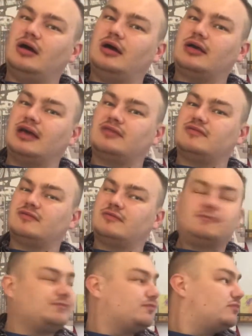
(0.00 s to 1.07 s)
gets,
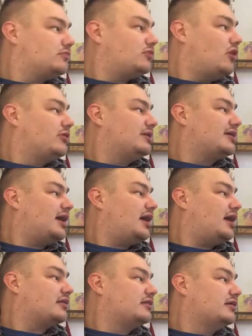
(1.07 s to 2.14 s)
sorry, my
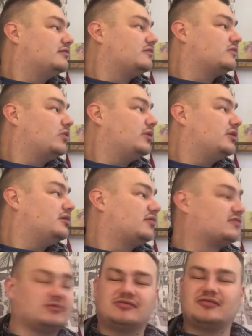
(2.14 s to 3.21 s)
cat is going nuts
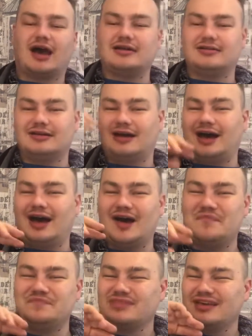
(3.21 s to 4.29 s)
outside.
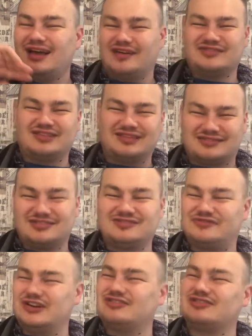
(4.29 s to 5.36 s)
Let's just
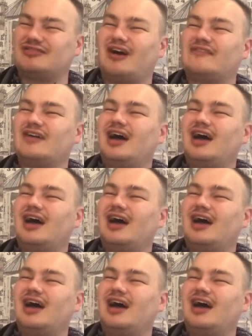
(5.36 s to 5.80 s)
finish this off.